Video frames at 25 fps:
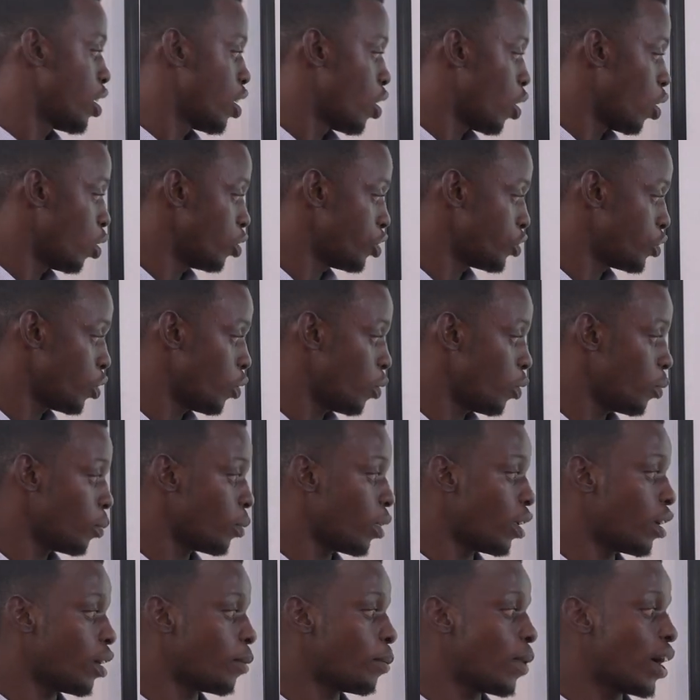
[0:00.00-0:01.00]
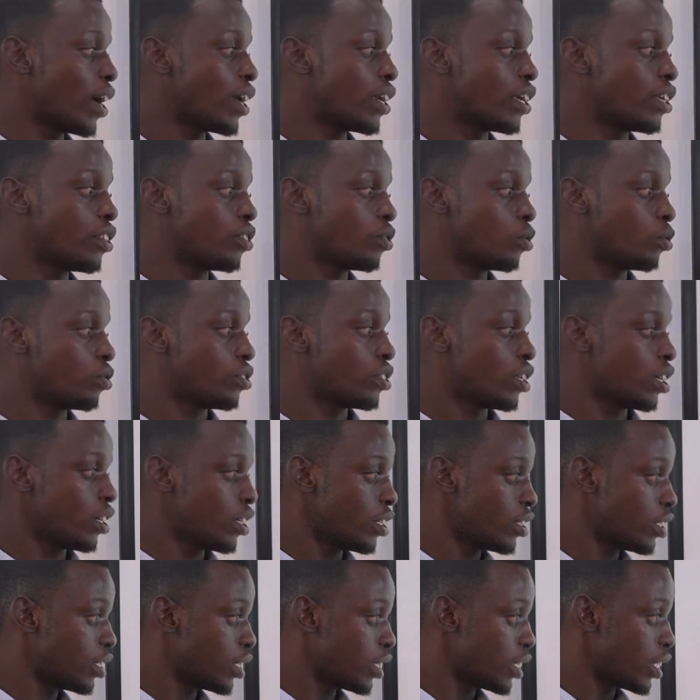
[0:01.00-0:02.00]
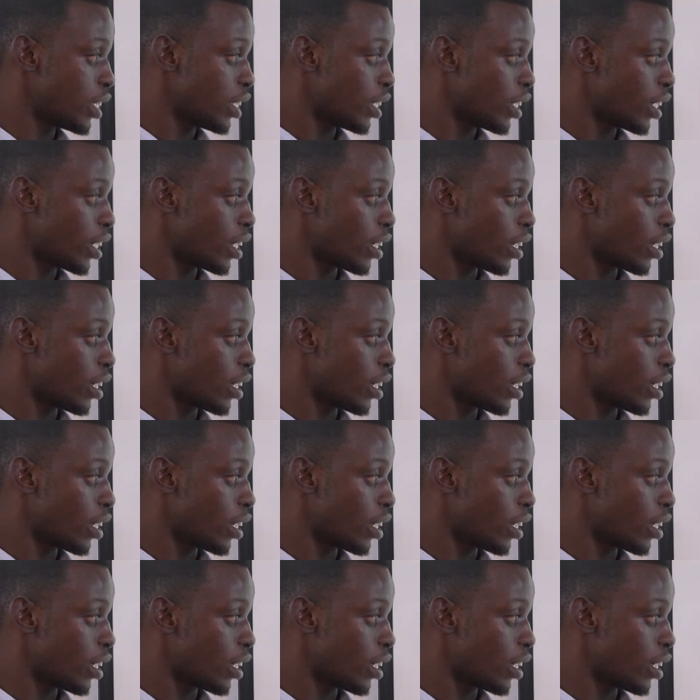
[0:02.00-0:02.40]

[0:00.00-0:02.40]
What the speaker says: Also, by enthusiastic,